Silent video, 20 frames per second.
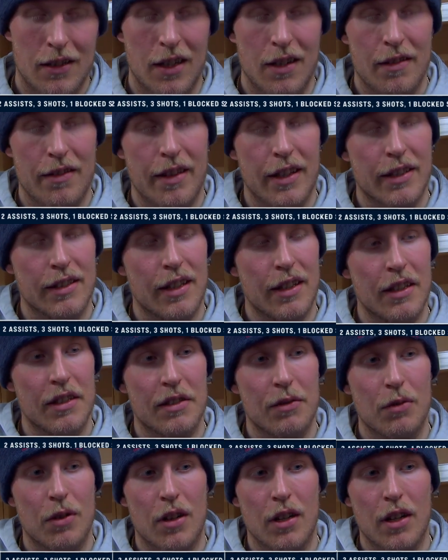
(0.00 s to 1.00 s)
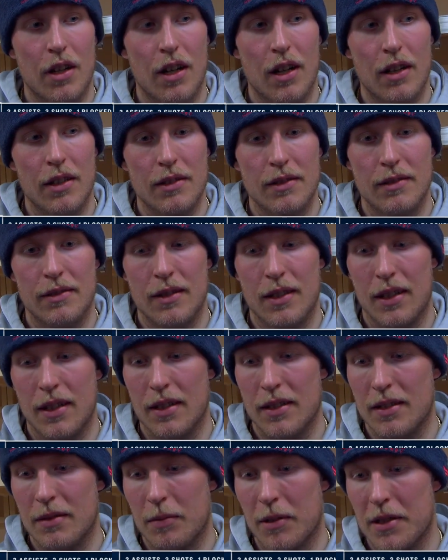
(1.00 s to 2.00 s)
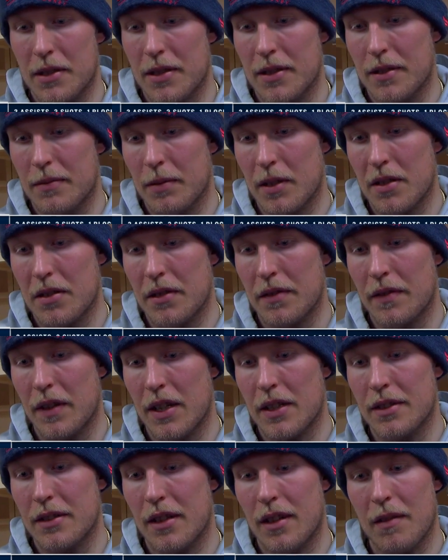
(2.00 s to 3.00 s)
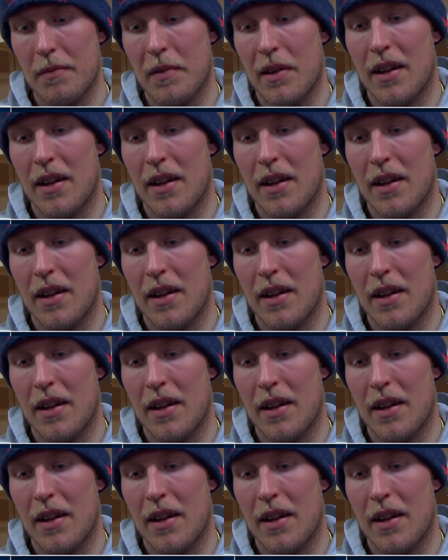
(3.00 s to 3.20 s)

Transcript: things I need to work on, especially face off.